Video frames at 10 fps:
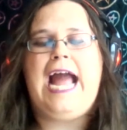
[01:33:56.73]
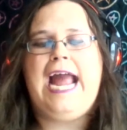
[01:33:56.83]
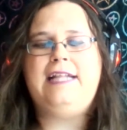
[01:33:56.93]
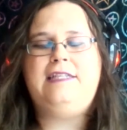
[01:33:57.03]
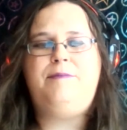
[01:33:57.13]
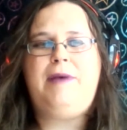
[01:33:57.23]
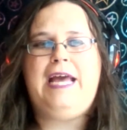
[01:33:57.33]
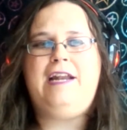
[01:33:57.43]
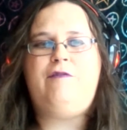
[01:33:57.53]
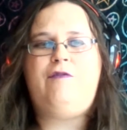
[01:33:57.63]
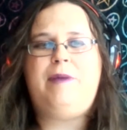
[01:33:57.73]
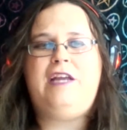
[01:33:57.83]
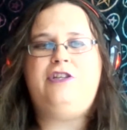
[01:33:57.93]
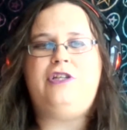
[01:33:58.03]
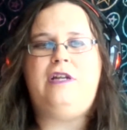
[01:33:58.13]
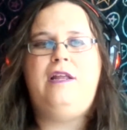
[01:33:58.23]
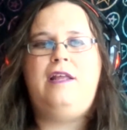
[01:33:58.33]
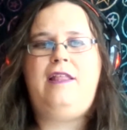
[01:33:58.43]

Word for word: I had some bad information,